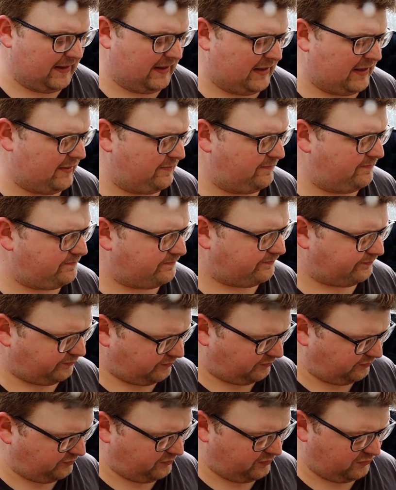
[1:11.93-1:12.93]

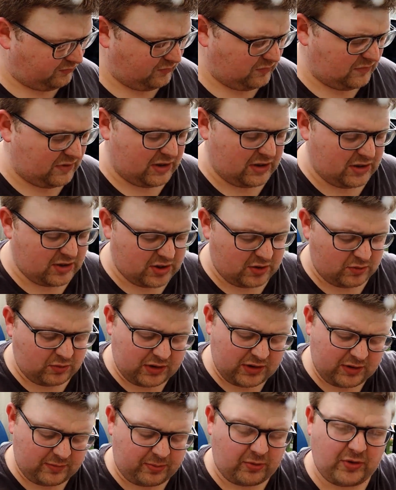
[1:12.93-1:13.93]
So
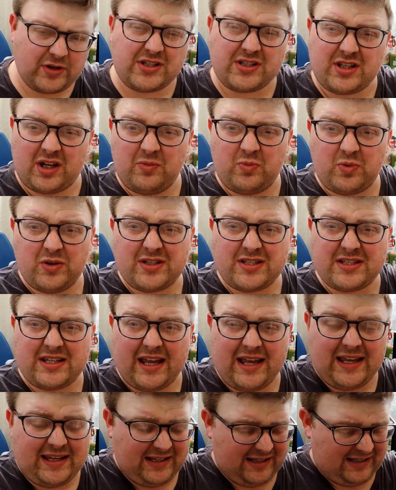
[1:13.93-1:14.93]
one of the points that I would
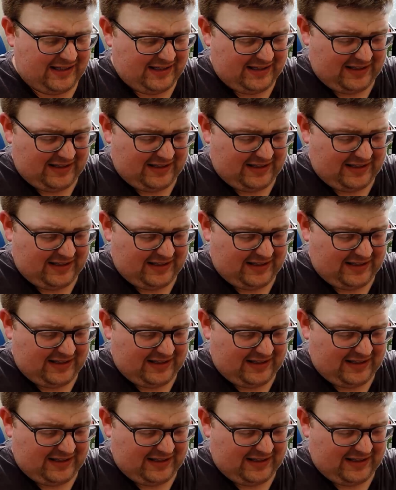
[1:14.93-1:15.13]
say,